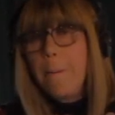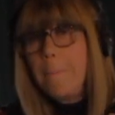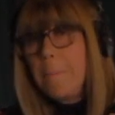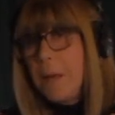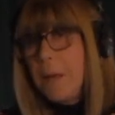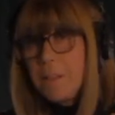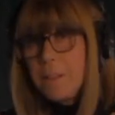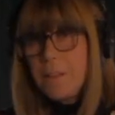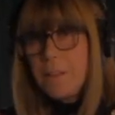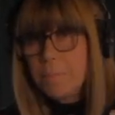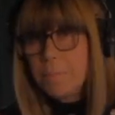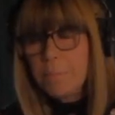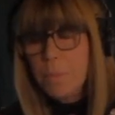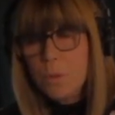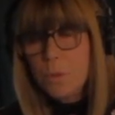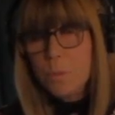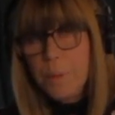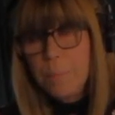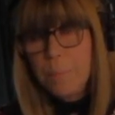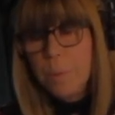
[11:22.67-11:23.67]
Uh, I think
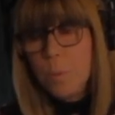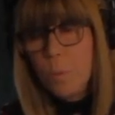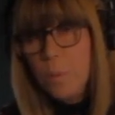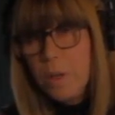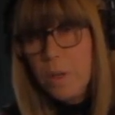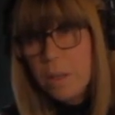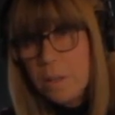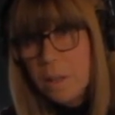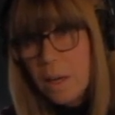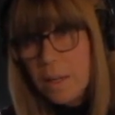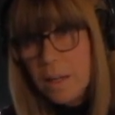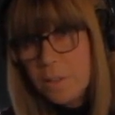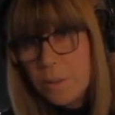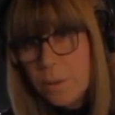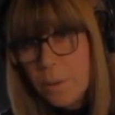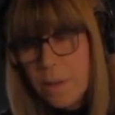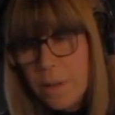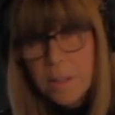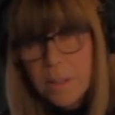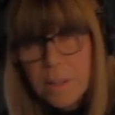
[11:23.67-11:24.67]
most people would. I
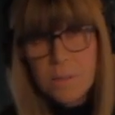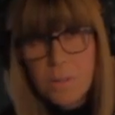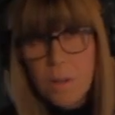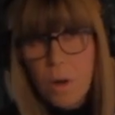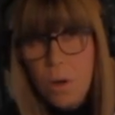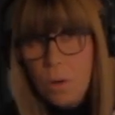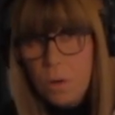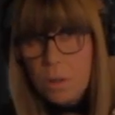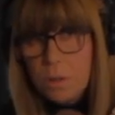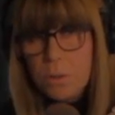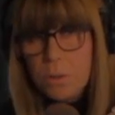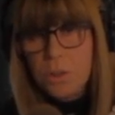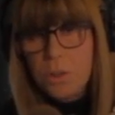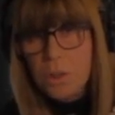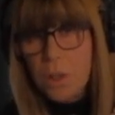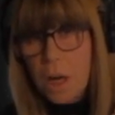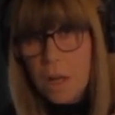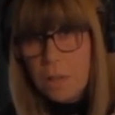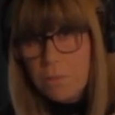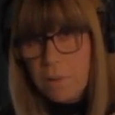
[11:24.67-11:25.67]
do. I think it's a whole new
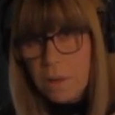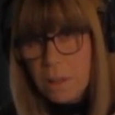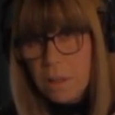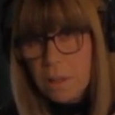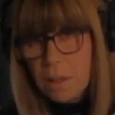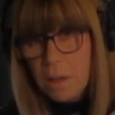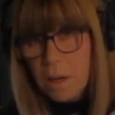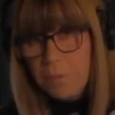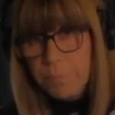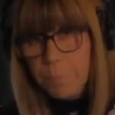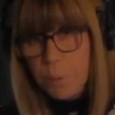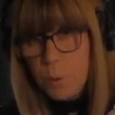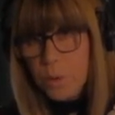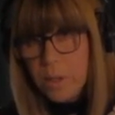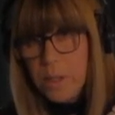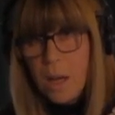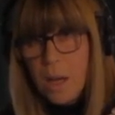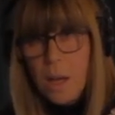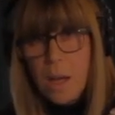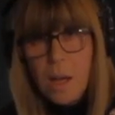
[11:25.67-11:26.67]
genre of
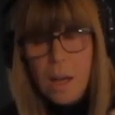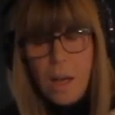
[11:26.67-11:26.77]
porn.